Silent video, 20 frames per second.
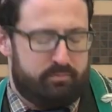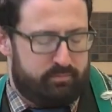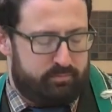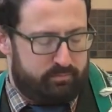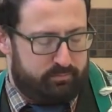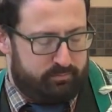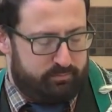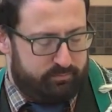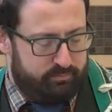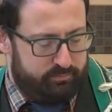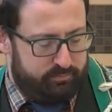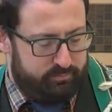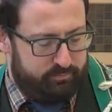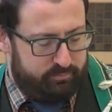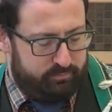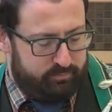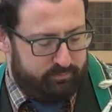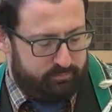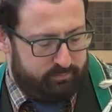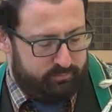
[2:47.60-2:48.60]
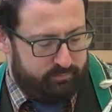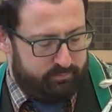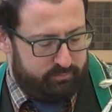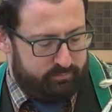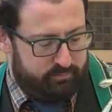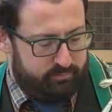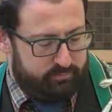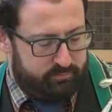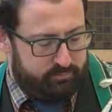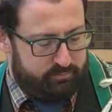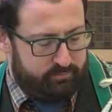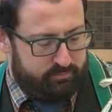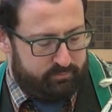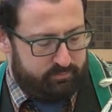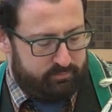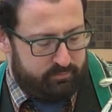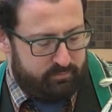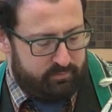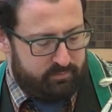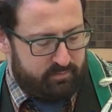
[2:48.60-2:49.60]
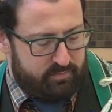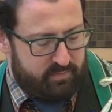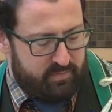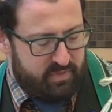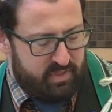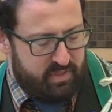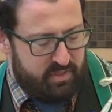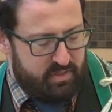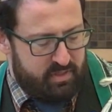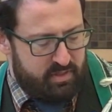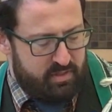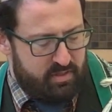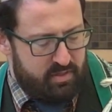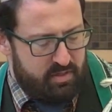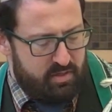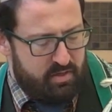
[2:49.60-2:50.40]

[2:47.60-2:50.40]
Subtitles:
Nothing is said.